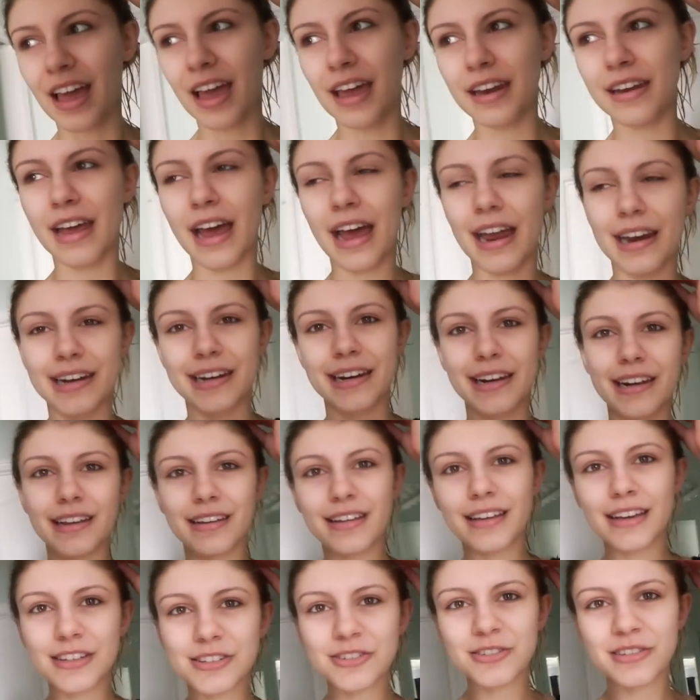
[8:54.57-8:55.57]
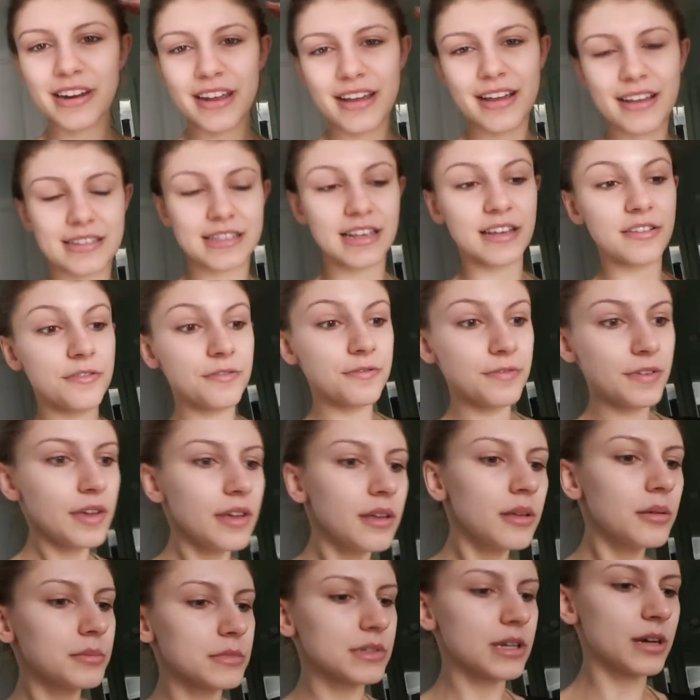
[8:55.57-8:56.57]
and editing yesterday, because I
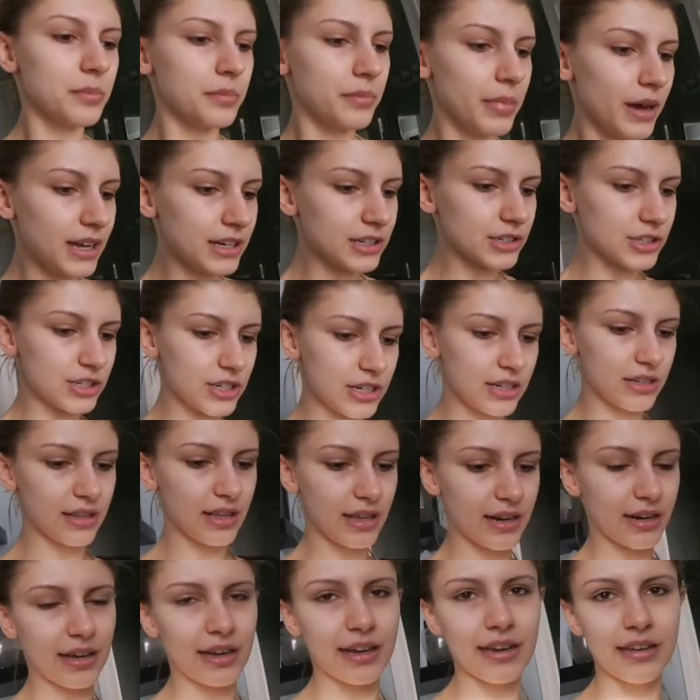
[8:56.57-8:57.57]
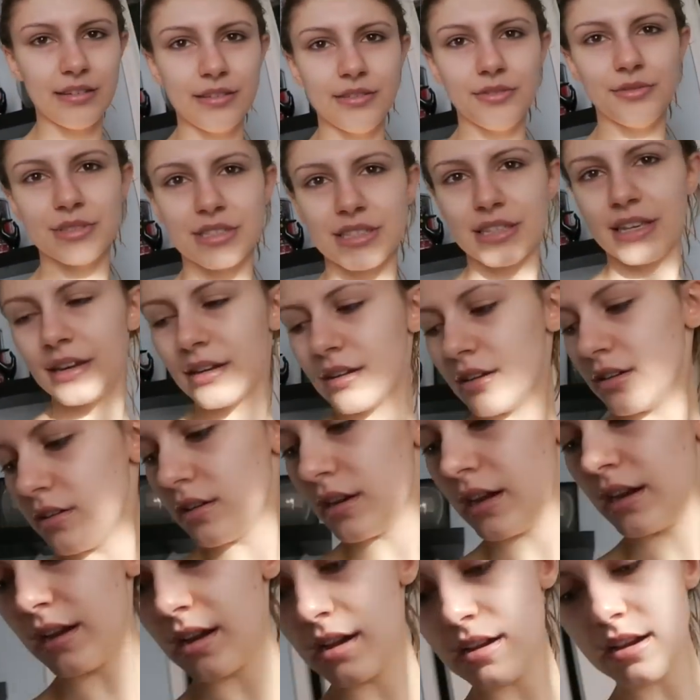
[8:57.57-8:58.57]
filmed a bunch and then I was like,
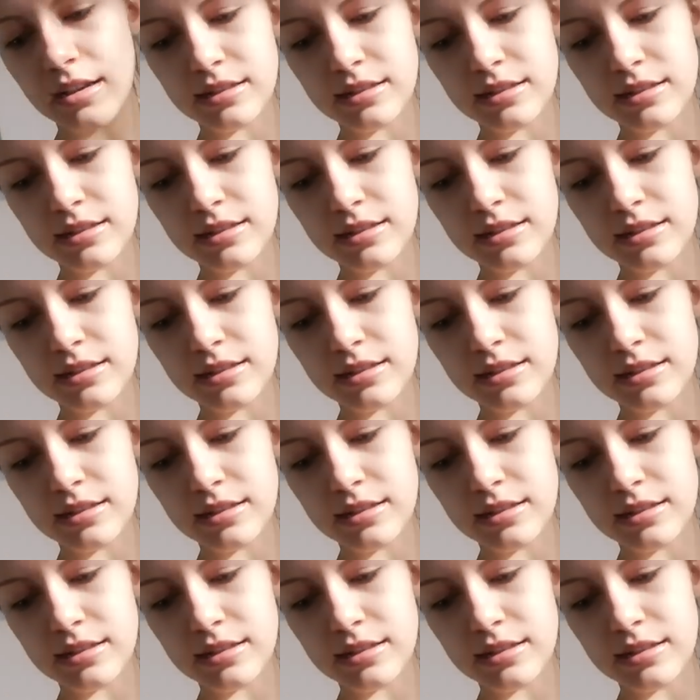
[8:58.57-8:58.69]
okay, I